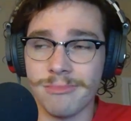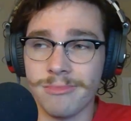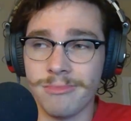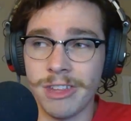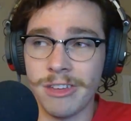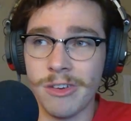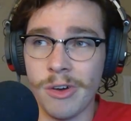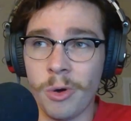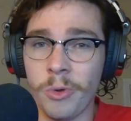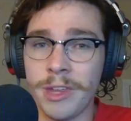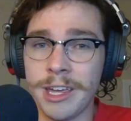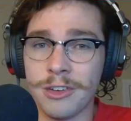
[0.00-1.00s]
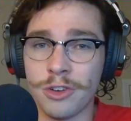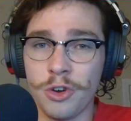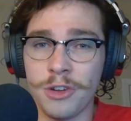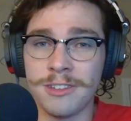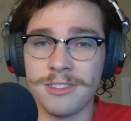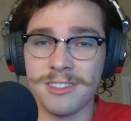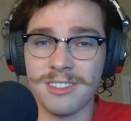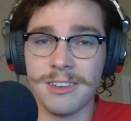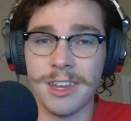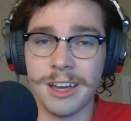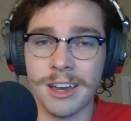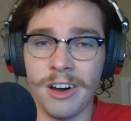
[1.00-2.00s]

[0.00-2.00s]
the only good stick